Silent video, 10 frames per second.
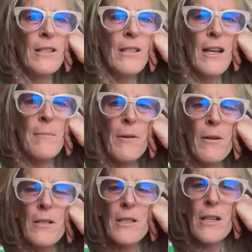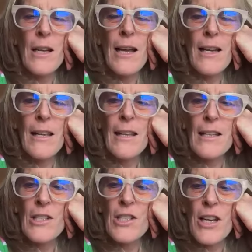questions?
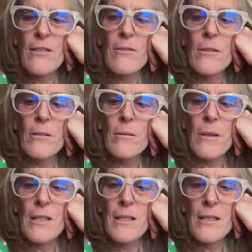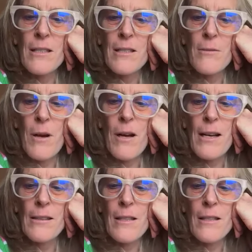Anything general questions? While
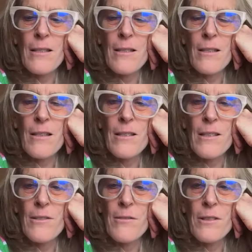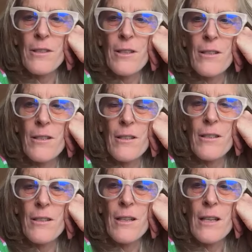Alice is on, she's really good
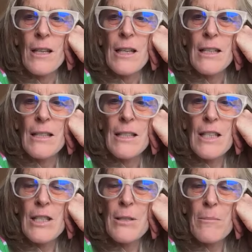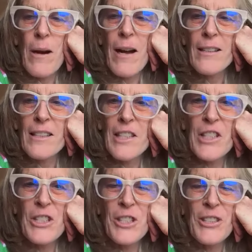at teaching
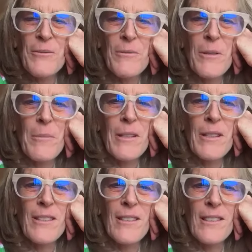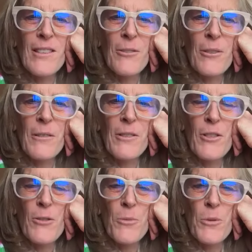Python. We've been doing
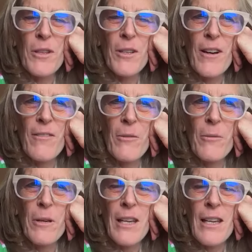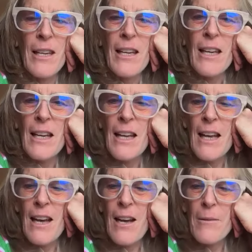Zooms with her every week.
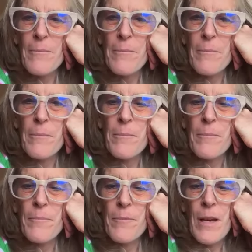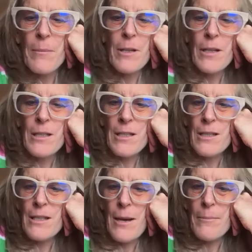I'm going to
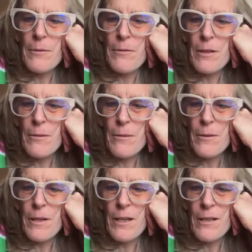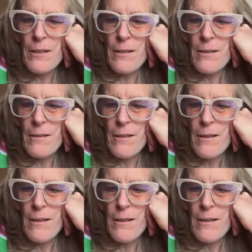just stop the recording